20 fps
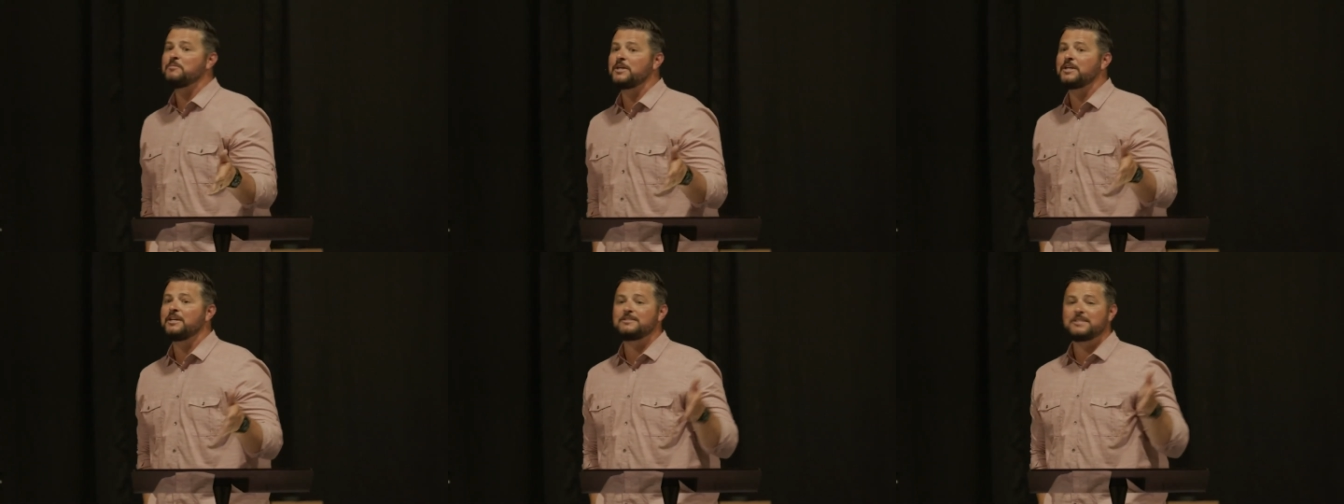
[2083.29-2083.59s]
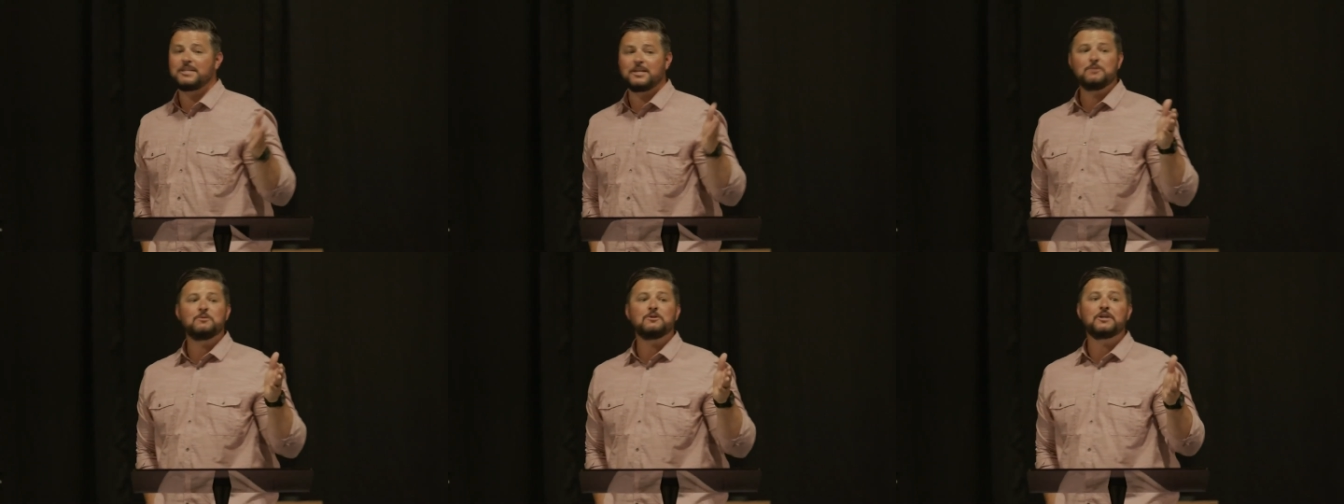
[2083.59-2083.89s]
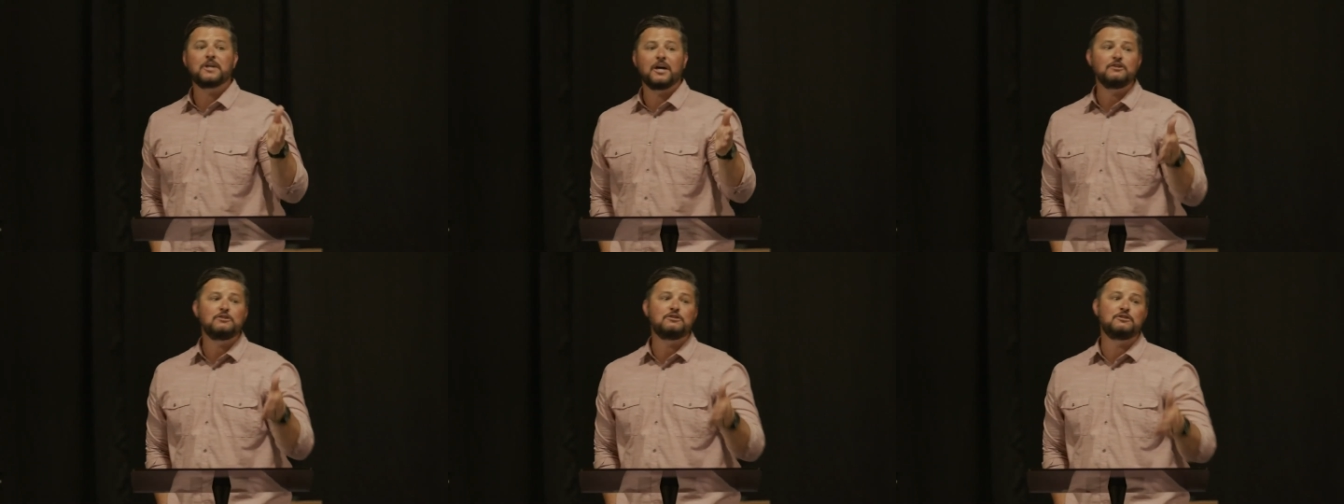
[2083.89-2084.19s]
not because He
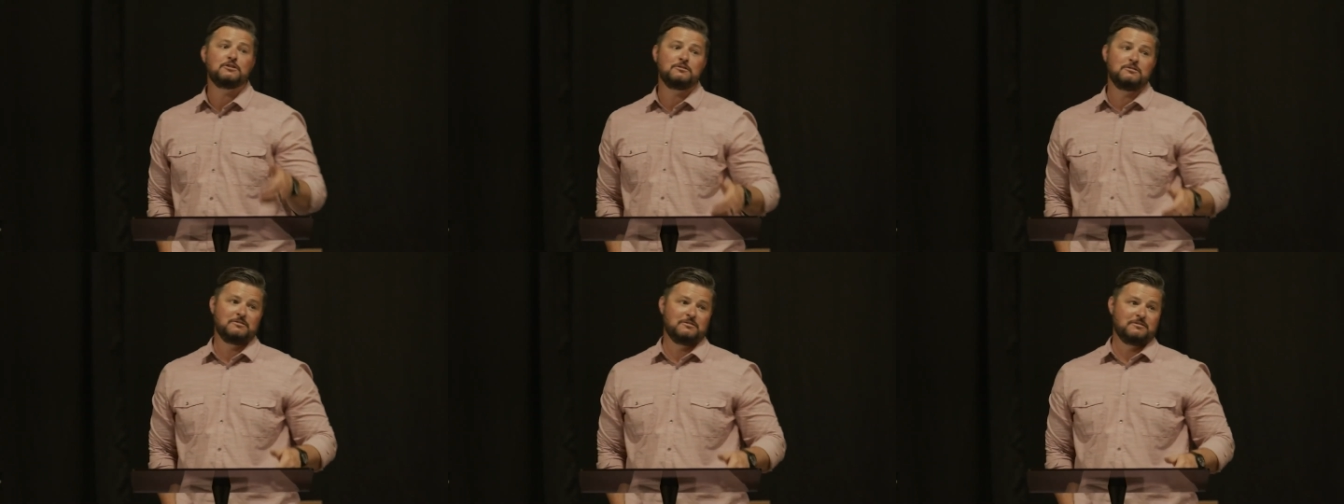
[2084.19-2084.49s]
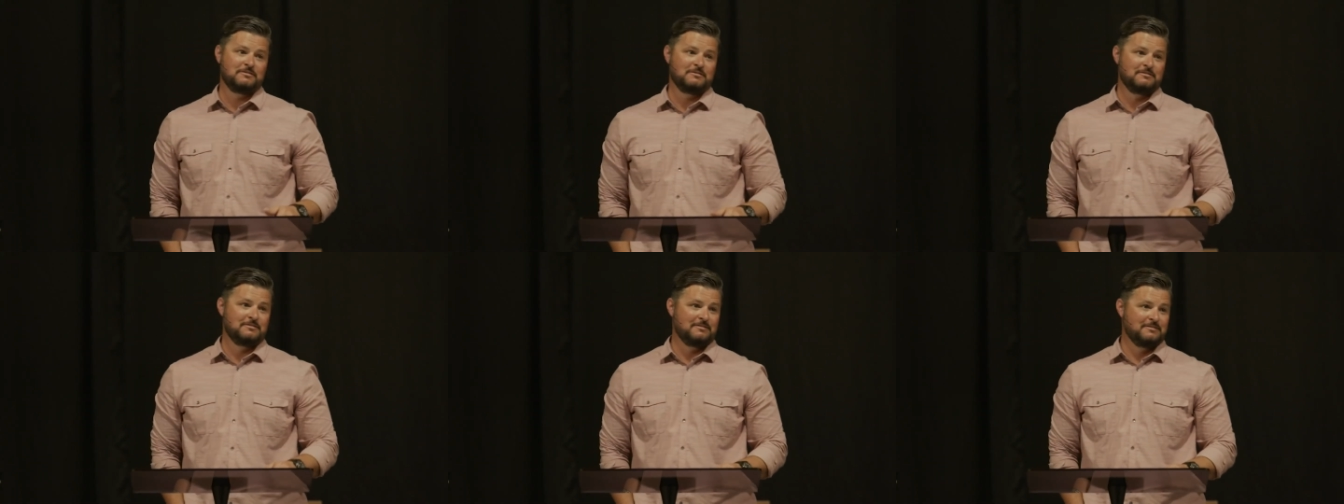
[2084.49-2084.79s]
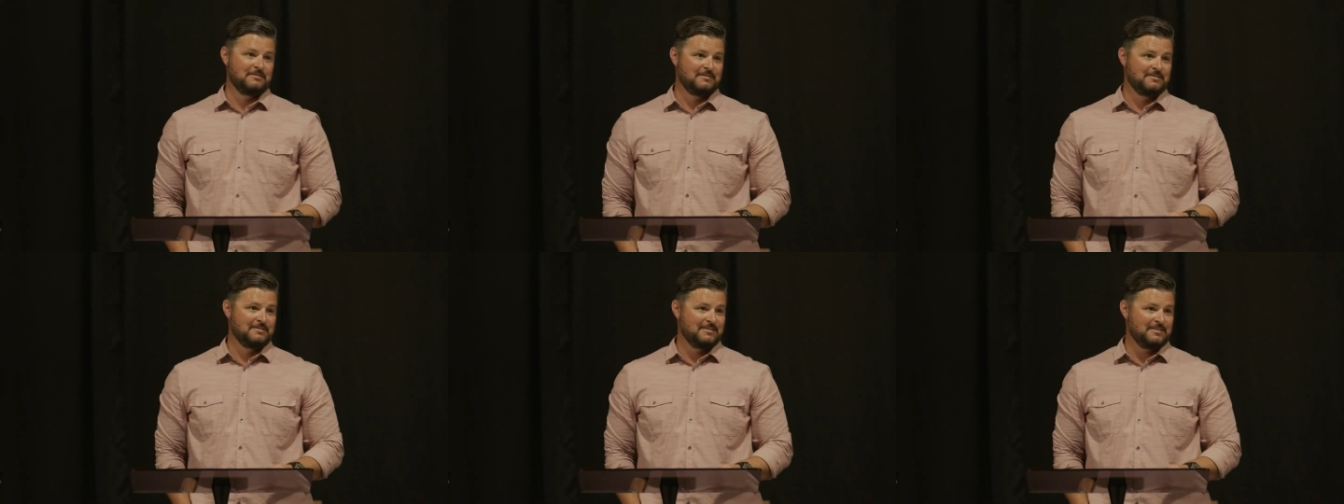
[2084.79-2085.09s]
will cut you
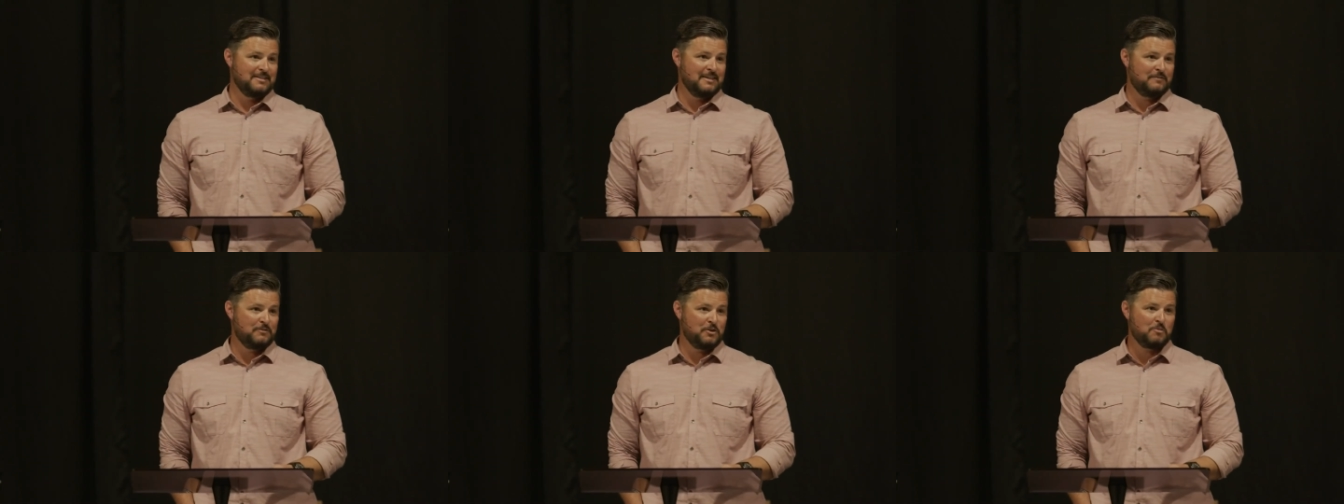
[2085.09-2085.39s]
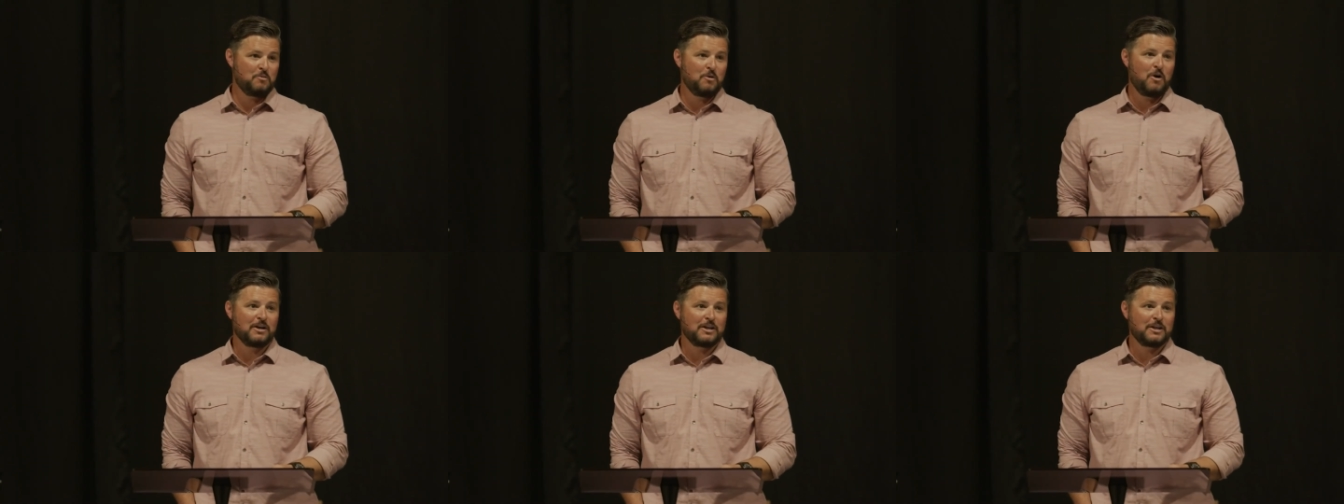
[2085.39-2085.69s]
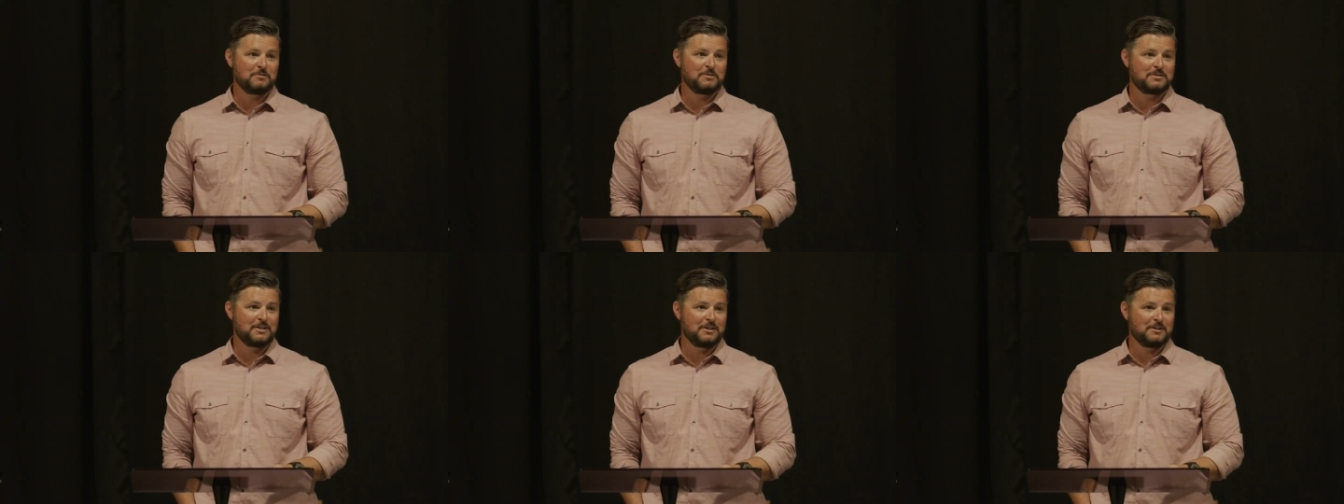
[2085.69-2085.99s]
if you're
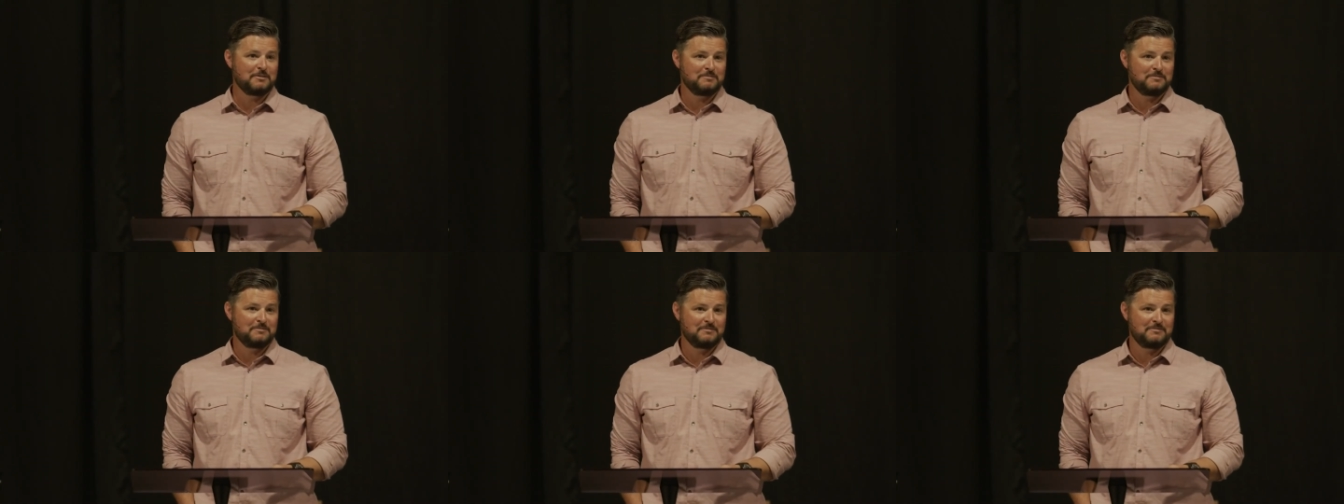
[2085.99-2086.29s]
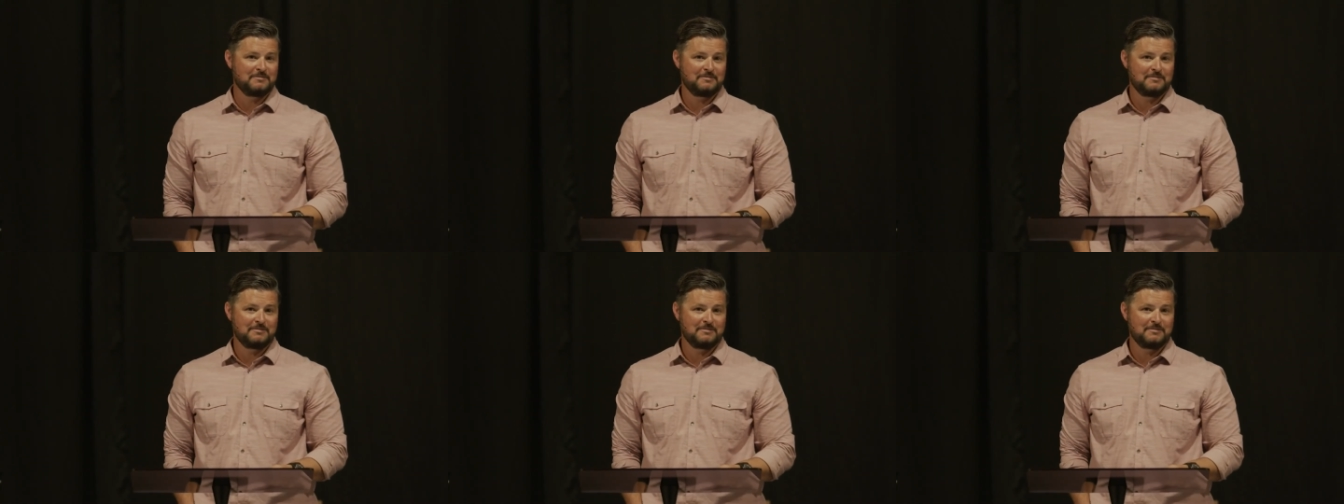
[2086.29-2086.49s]
walking with Him.